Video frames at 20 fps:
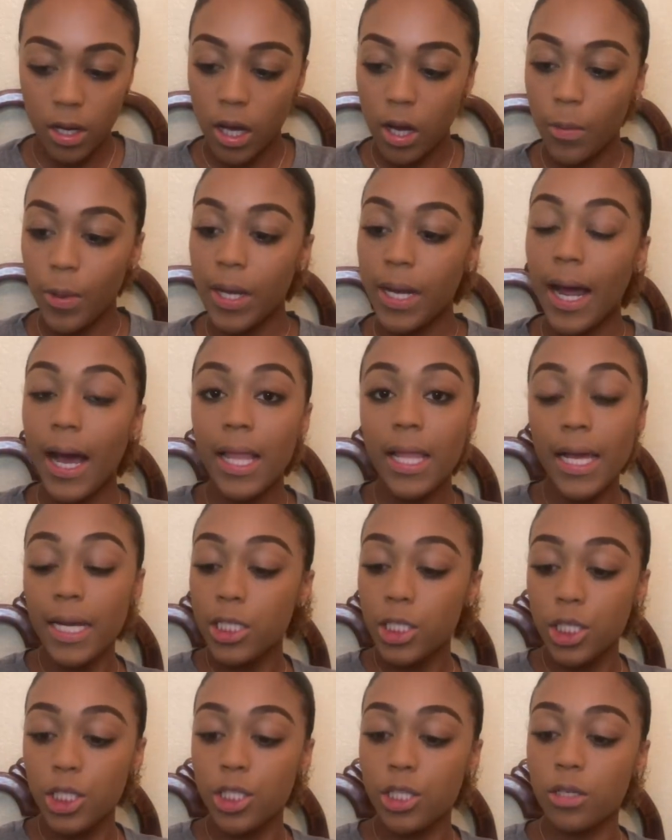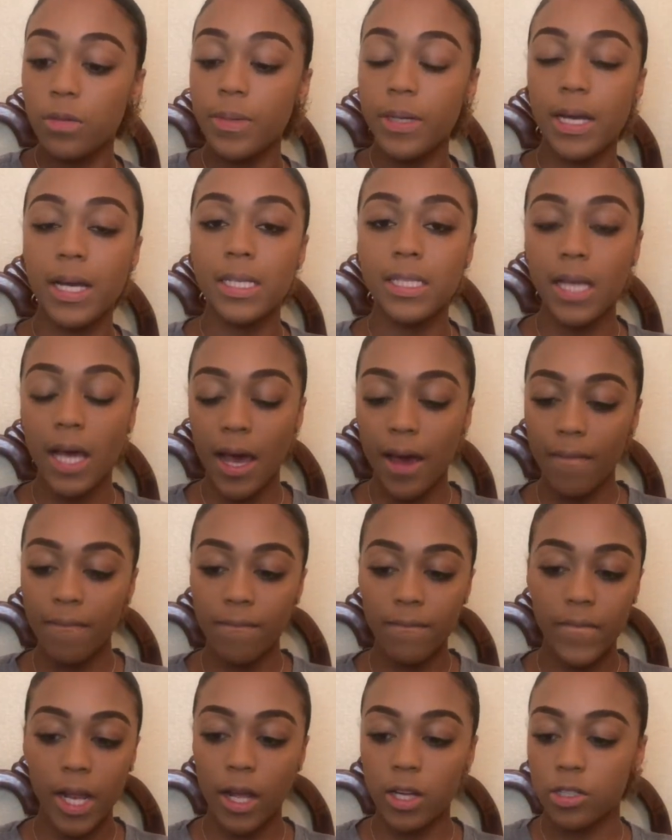What I like to do, because I
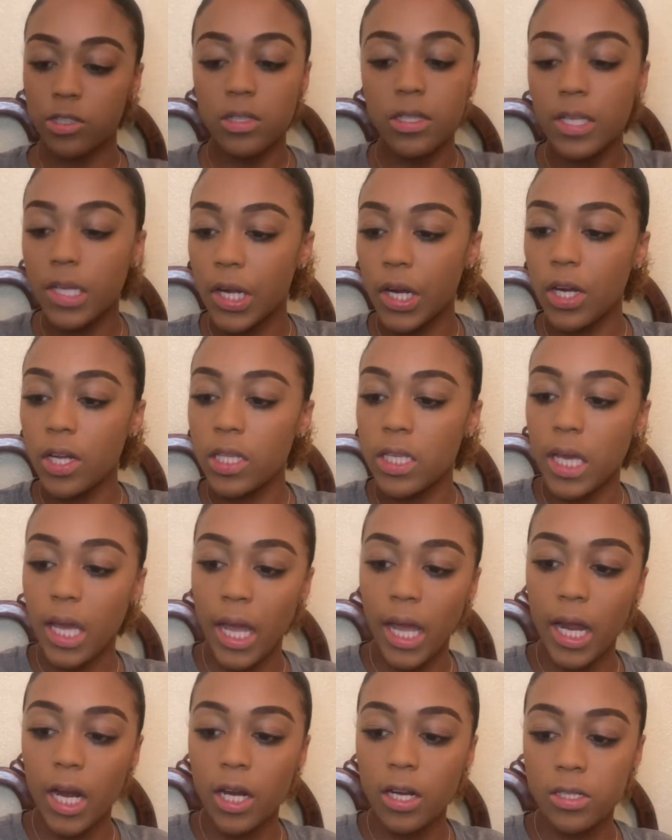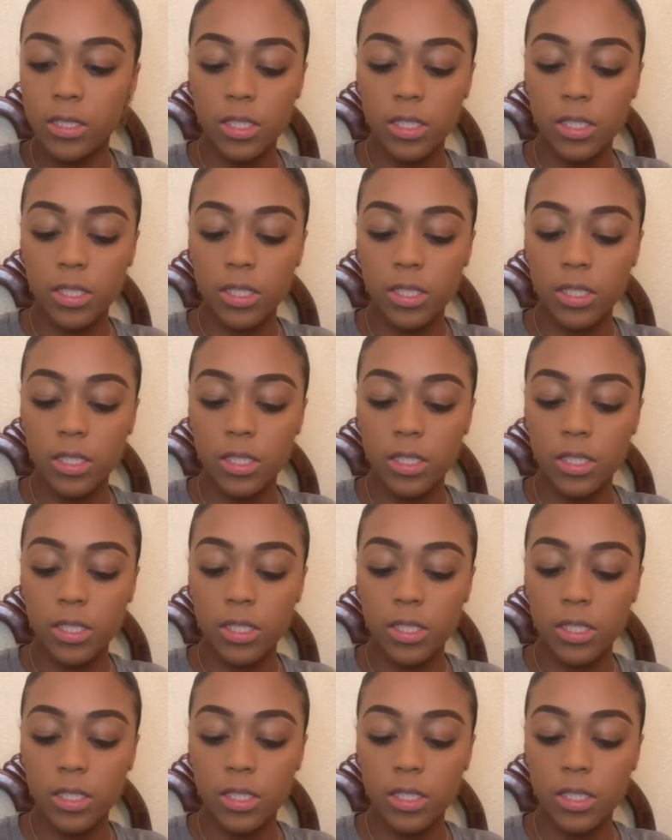have naturally curly hair,